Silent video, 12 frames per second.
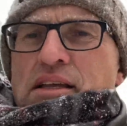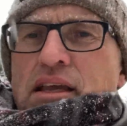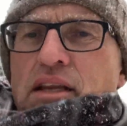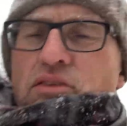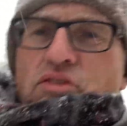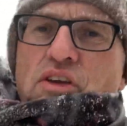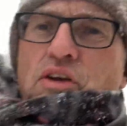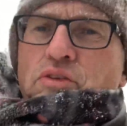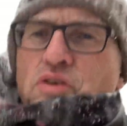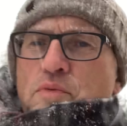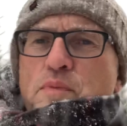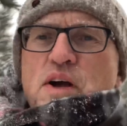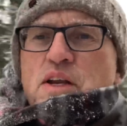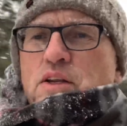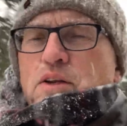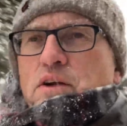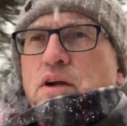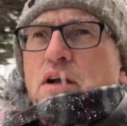get a CO2
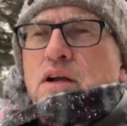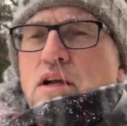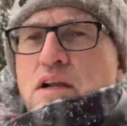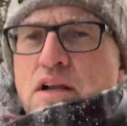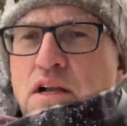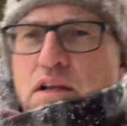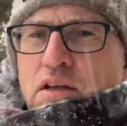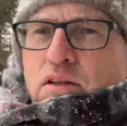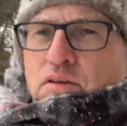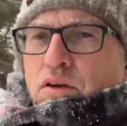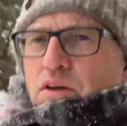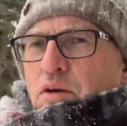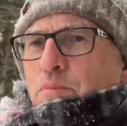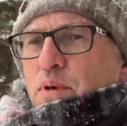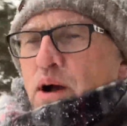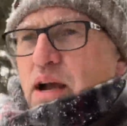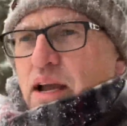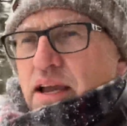monitor. So you can
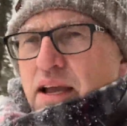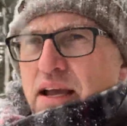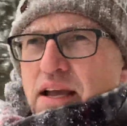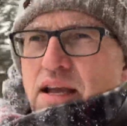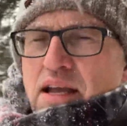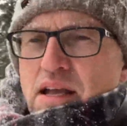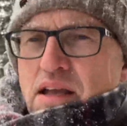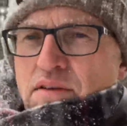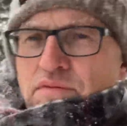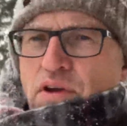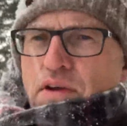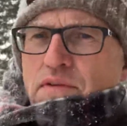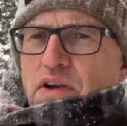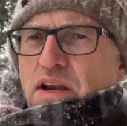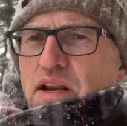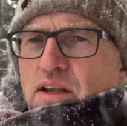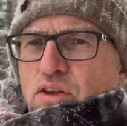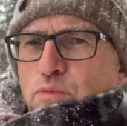buy very very
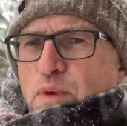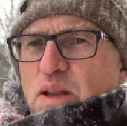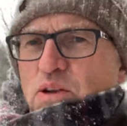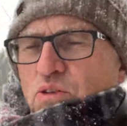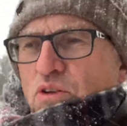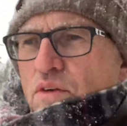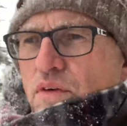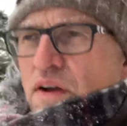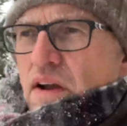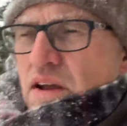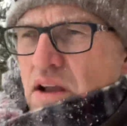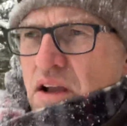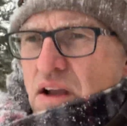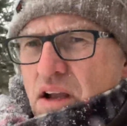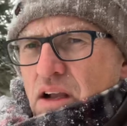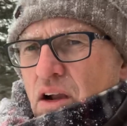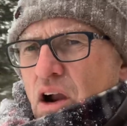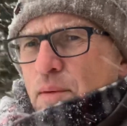inexpensive
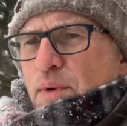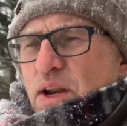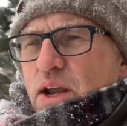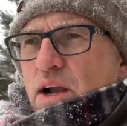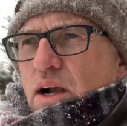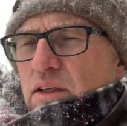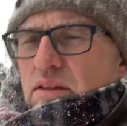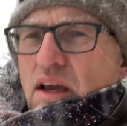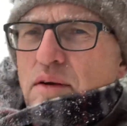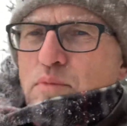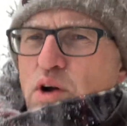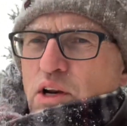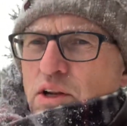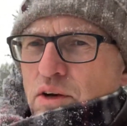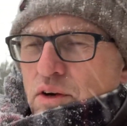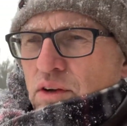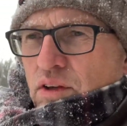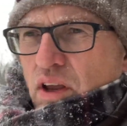carbon dioxide
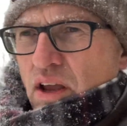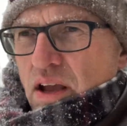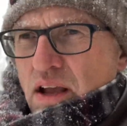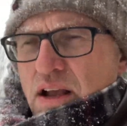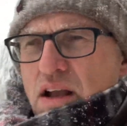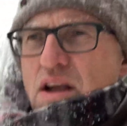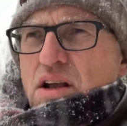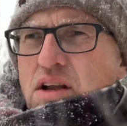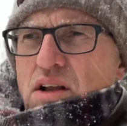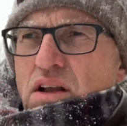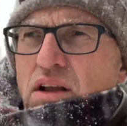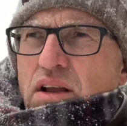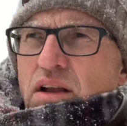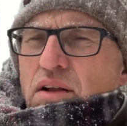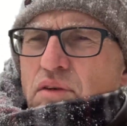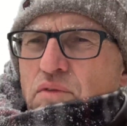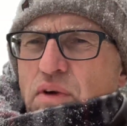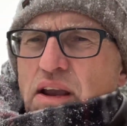monitors,
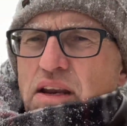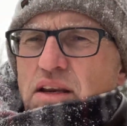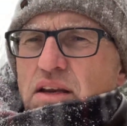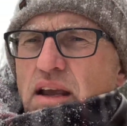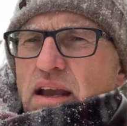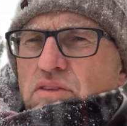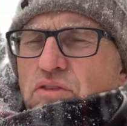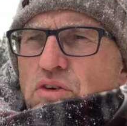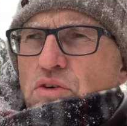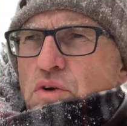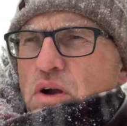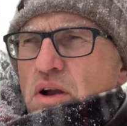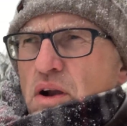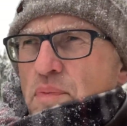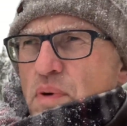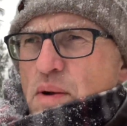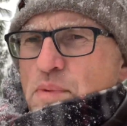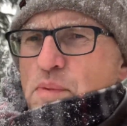right? As you are
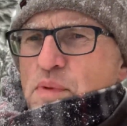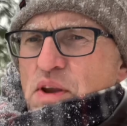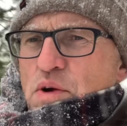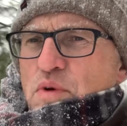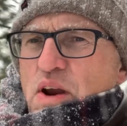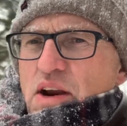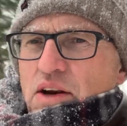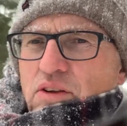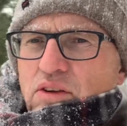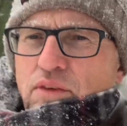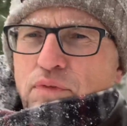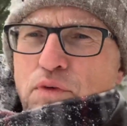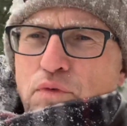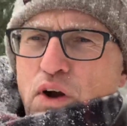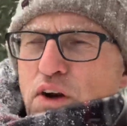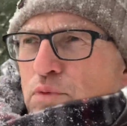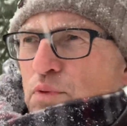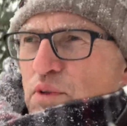probably aware, if you've
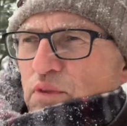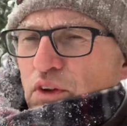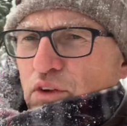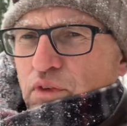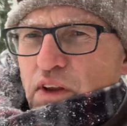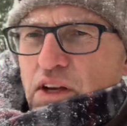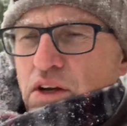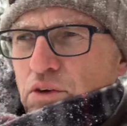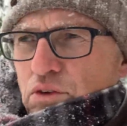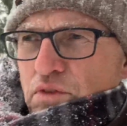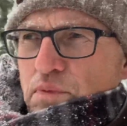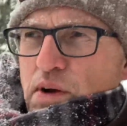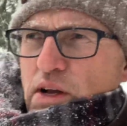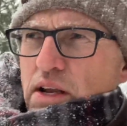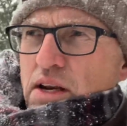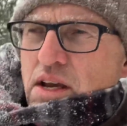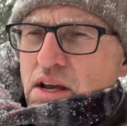watched previous videos of mine,